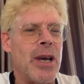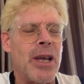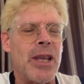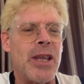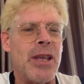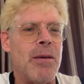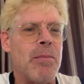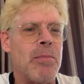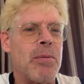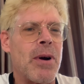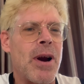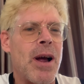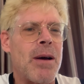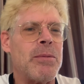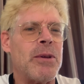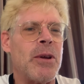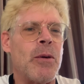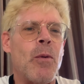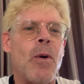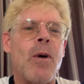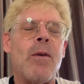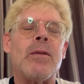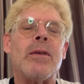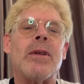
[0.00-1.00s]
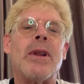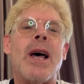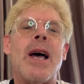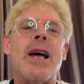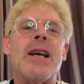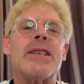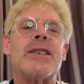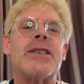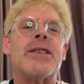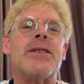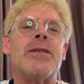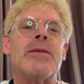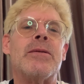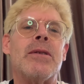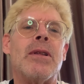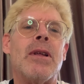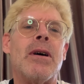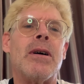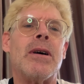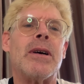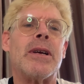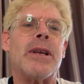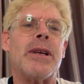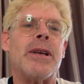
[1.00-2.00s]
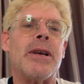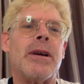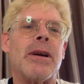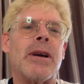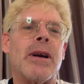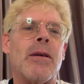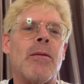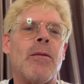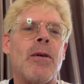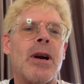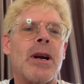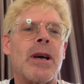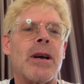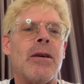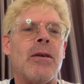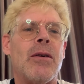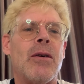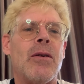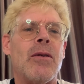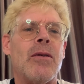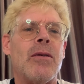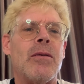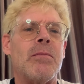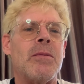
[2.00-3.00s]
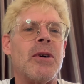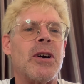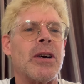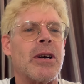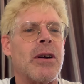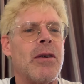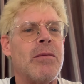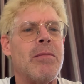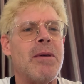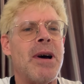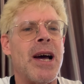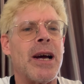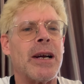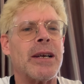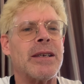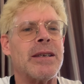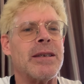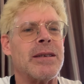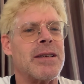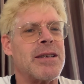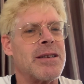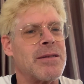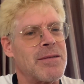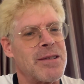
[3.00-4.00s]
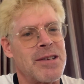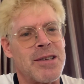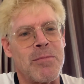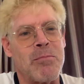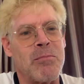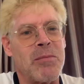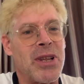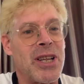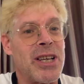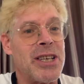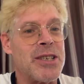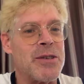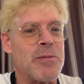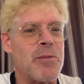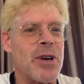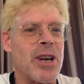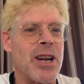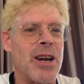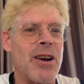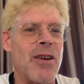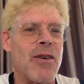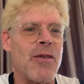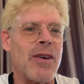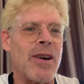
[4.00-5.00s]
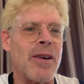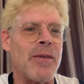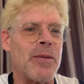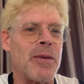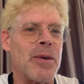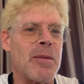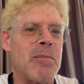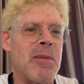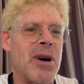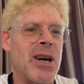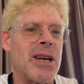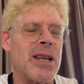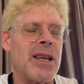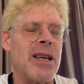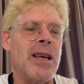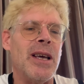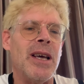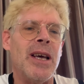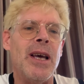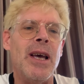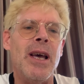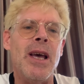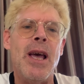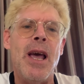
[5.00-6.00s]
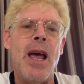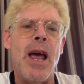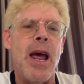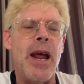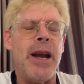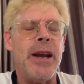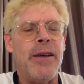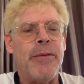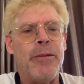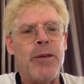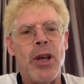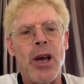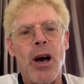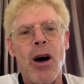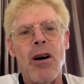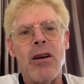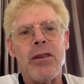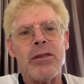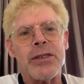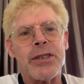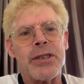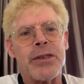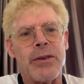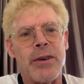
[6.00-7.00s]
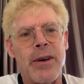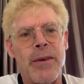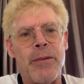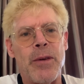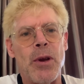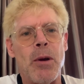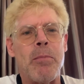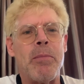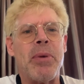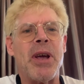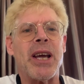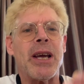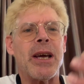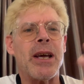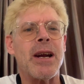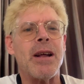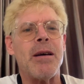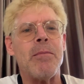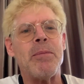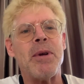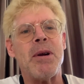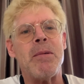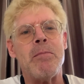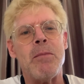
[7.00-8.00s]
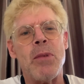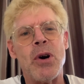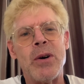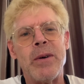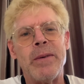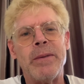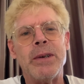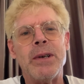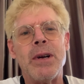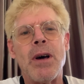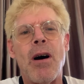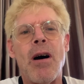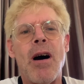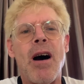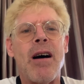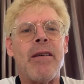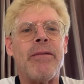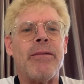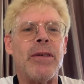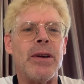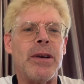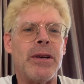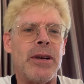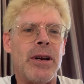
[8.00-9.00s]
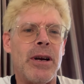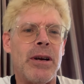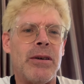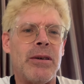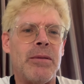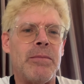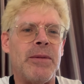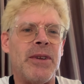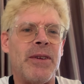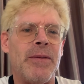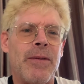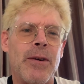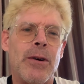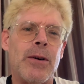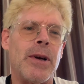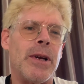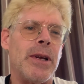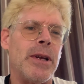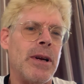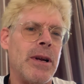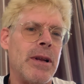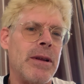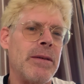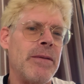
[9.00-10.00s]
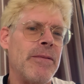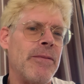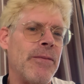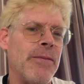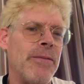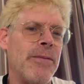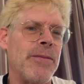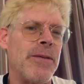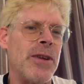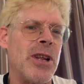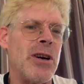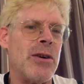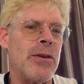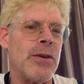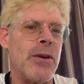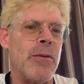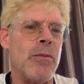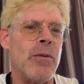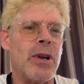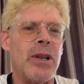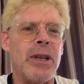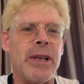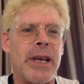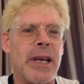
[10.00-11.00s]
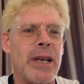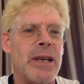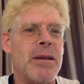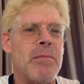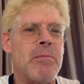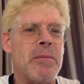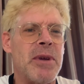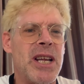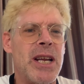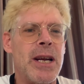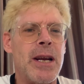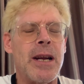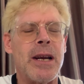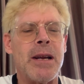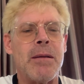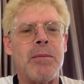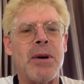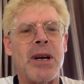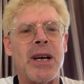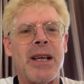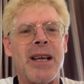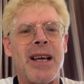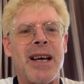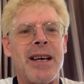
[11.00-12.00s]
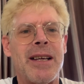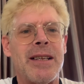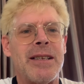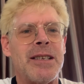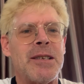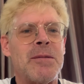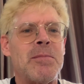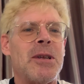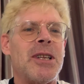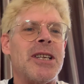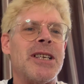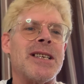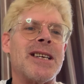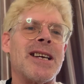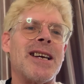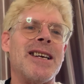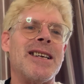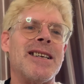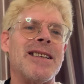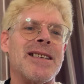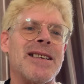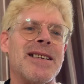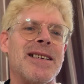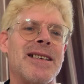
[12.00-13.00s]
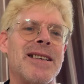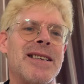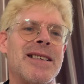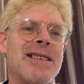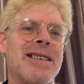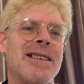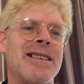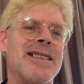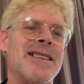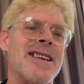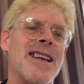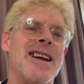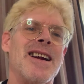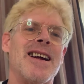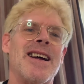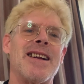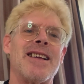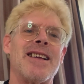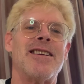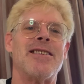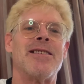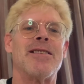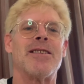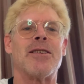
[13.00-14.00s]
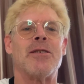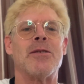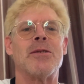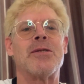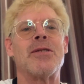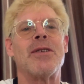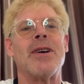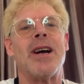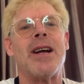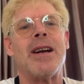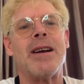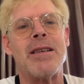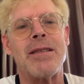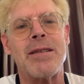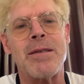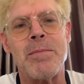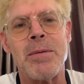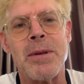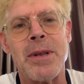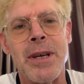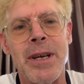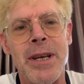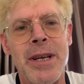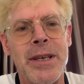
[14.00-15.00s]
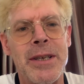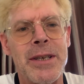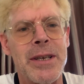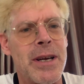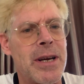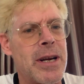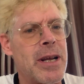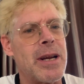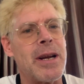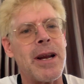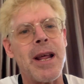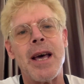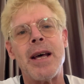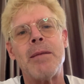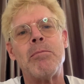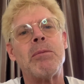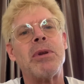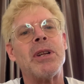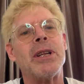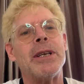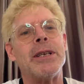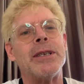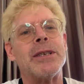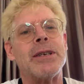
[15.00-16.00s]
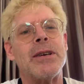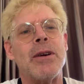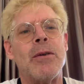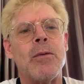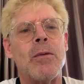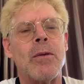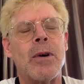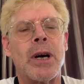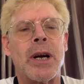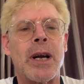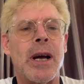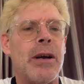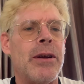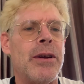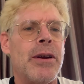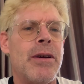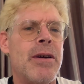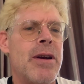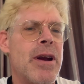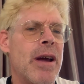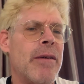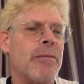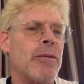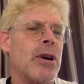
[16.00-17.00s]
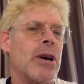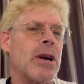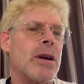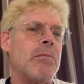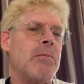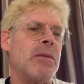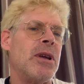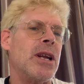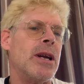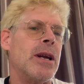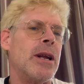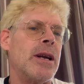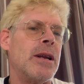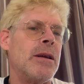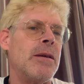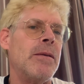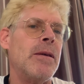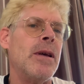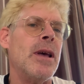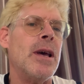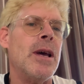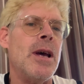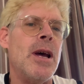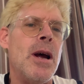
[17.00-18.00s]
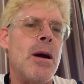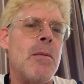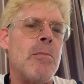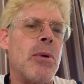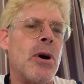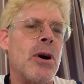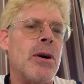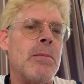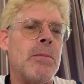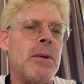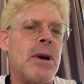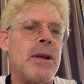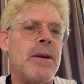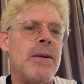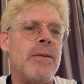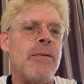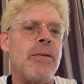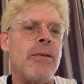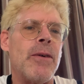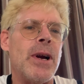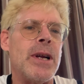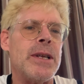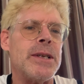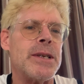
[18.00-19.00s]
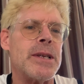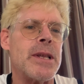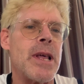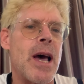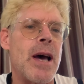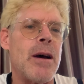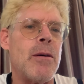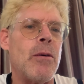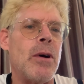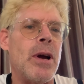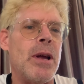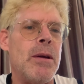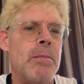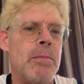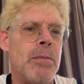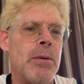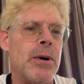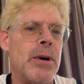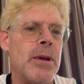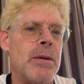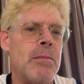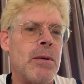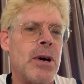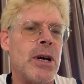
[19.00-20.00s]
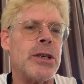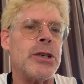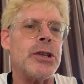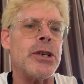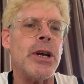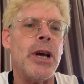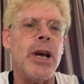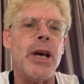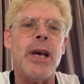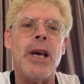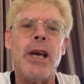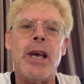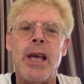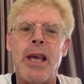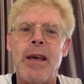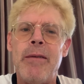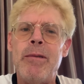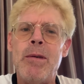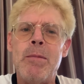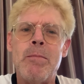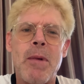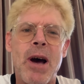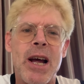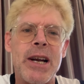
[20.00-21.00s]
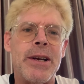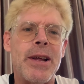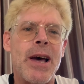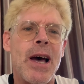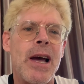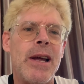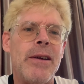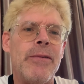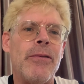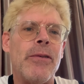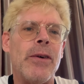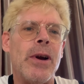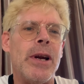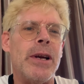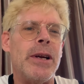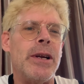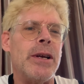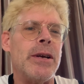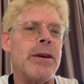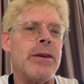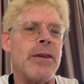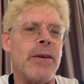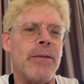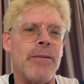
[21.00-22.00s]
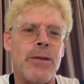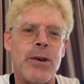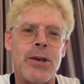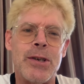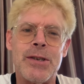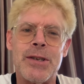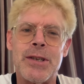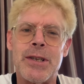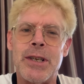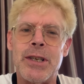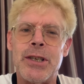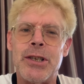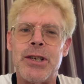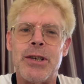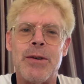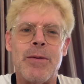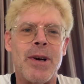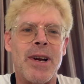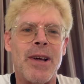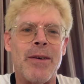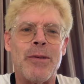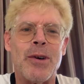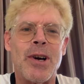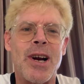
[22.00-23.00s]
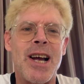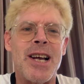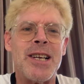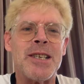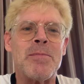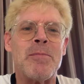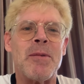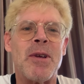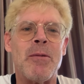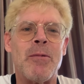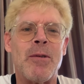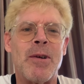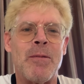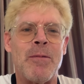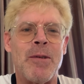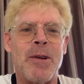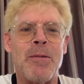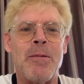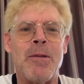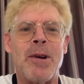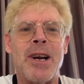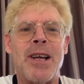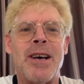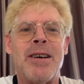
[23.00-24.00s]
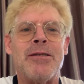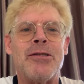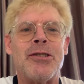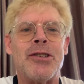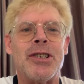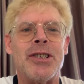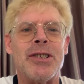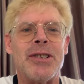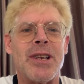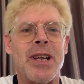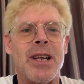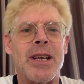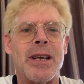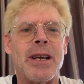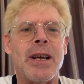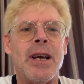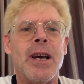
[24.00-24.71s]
you probably won't last too long, and you're going to want to go home or go back to some place where you know everybody. And if you're picking up and moving often, before you really get to meet anybody, this place kind of sucks. Let's get out and go try another place. And then that place don't work out. You're never going to meet any permanent friends that way, pretty much. Even my Thai friend here, the first thing she would ever ask me when we went out, she's like,